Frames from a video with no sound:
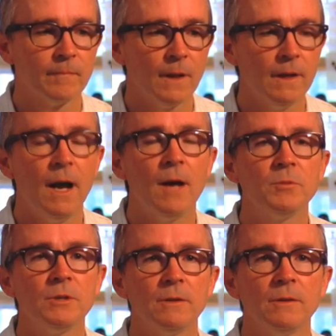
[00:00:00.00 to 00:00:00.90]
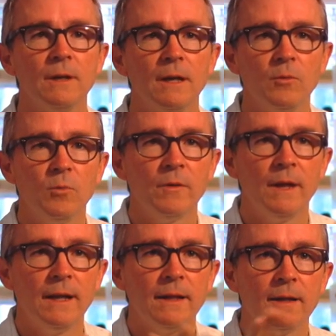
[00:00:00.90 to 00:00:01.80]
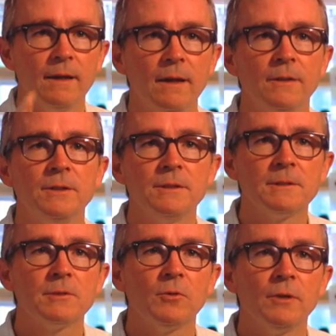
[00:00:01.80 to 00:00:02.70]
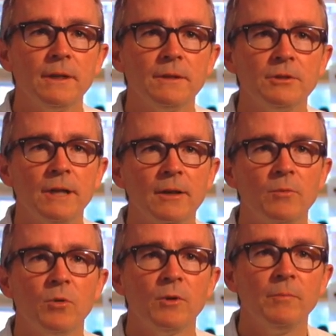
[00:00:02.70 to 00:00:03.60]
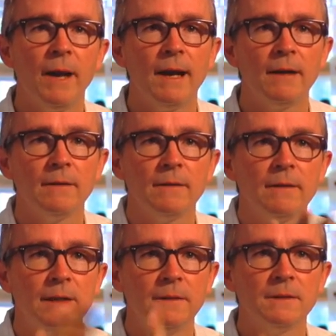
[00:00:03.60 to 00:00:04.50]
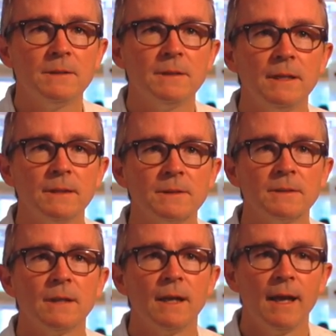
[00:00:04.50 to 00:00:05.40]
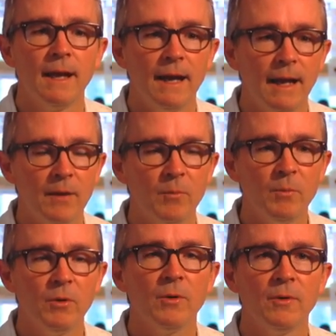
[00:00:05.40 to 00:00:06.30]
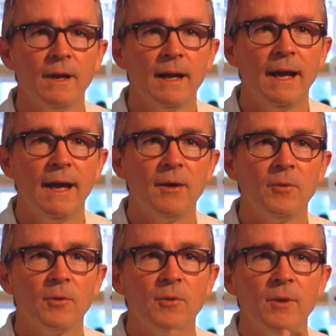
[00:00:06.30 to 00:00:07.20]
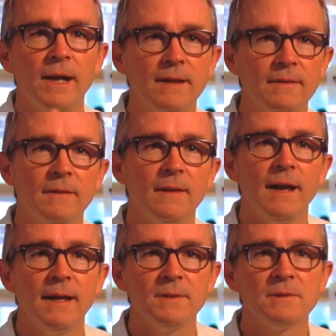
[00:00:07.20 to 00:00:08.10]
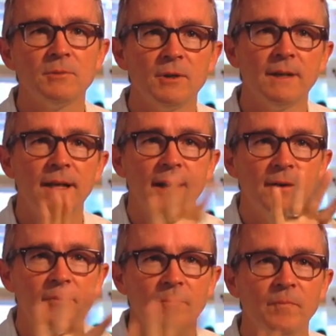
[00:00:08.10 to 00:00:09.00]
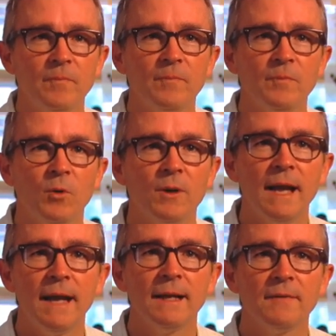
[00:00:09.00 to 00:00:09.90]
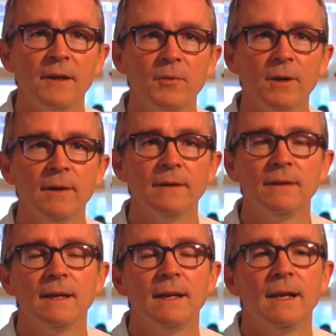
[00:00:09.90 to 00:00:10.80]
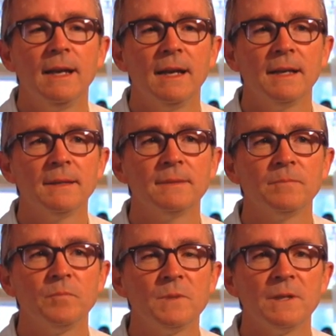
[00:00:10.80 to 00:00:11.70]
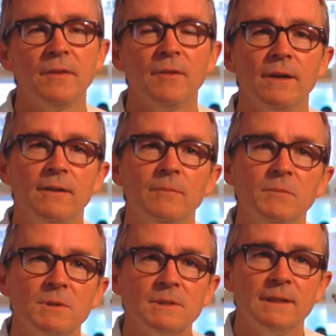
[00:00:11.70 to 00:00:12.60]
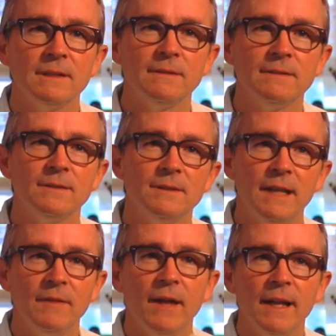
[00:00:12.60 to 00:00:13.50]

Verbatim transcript: an option where they had a, a distorted checkerboard pattern in the seats. And I remember how great the lines were and how organic they were. And so I thought, oh, I'm just going to take that